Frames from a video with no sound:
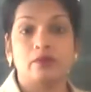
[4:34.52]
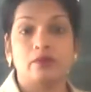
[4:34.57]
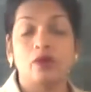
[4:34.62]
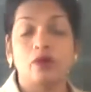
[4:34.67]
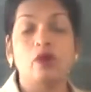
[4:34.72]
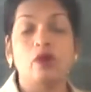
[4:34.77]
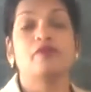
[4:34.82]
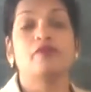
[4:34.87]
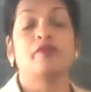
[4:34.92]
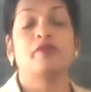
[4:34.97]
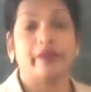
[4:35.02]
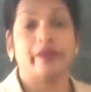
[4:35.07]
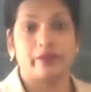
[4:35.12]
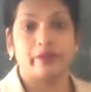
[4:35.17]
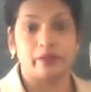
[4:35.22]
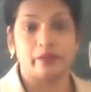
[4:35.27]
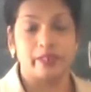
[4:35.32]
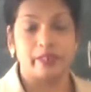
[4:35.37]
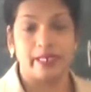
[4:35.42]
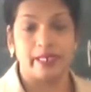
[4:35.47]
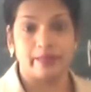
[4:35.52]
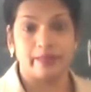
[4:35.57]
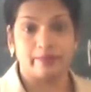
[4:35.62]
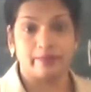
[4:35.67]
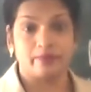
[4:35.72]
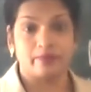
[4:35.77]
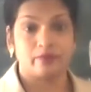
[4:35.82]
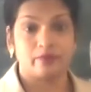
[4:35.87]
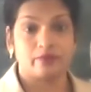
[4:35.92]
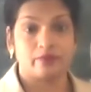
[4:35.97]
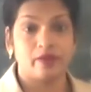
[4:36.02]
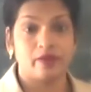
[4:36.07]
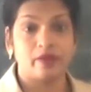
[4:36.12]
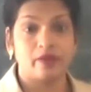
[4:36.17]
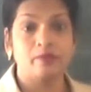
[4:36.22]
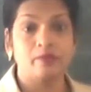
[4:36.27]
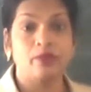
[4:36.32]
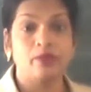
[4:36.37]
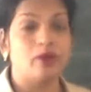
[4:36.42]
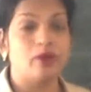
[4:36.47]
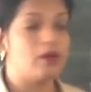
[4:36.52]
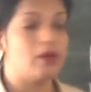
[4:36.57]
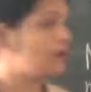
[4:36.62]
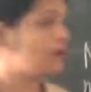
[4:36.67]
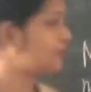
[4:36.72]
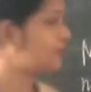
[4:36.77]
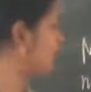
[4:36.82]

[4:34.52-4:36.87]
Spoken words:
of nitrogen atom. 1 mole of